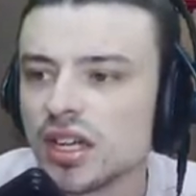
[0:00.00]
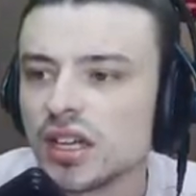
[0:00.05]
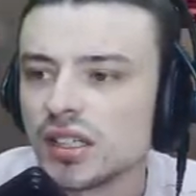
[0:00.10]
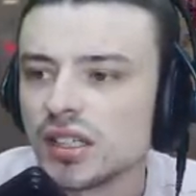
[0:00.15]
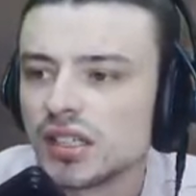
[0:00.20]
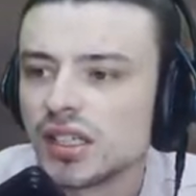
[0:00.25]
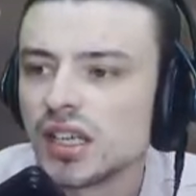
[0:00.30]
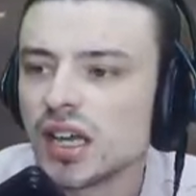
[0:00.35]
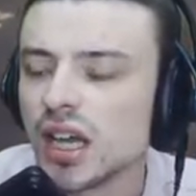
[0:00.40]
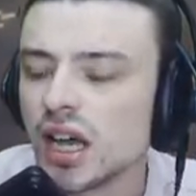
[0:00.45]

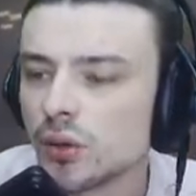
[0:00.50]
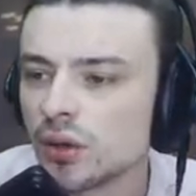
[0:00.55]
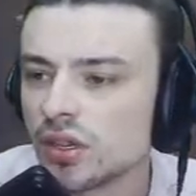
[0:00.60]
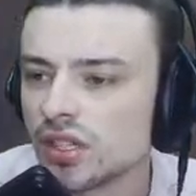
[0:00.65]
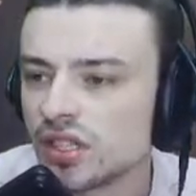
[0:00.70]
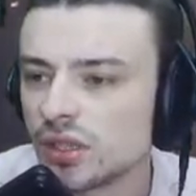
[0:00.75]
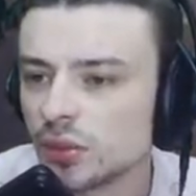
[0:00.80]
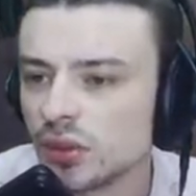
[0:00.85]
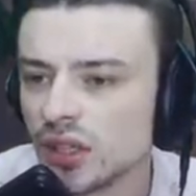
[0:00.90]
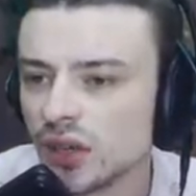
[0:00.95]
Yeah, I want to see
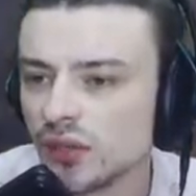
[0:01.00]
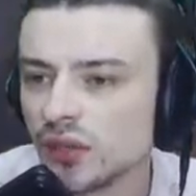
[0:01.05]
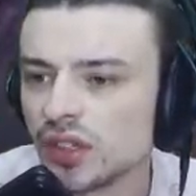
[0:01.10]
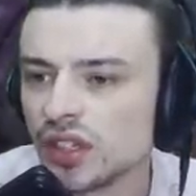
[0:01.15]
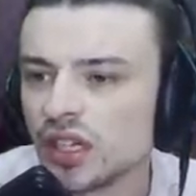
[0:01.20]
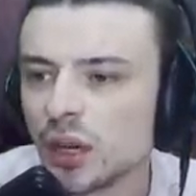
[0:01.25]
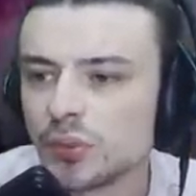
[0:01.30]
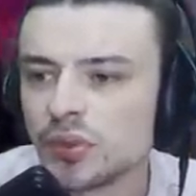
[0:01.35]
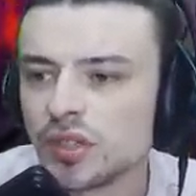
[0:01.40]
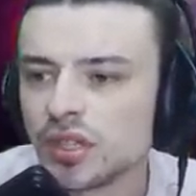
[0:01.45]
what leveling
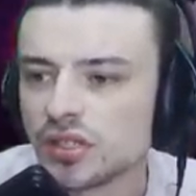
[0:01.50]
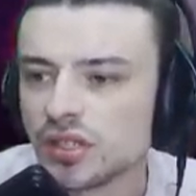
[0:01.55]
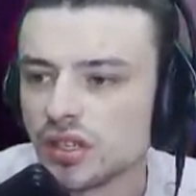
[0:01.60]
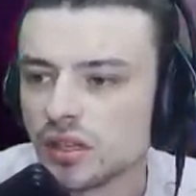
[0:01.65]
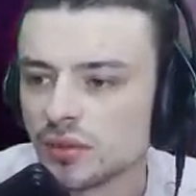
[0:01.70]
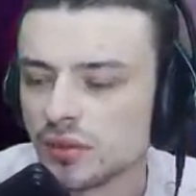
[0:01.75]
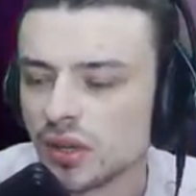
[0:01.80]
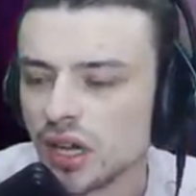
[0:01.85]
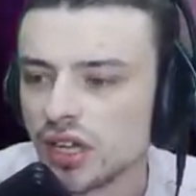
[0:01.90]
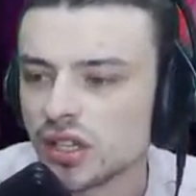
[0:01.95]
up does then.
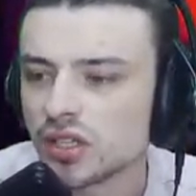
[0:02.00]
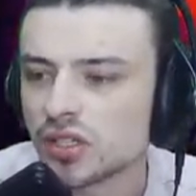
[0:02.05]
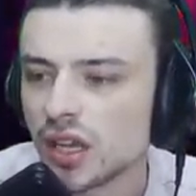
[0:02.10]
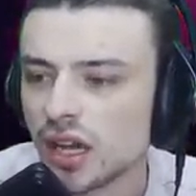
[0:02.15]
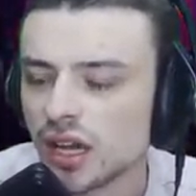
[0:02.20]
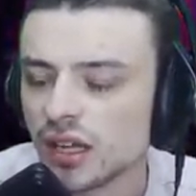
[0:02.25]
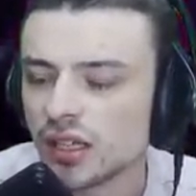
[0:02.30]
I just, I,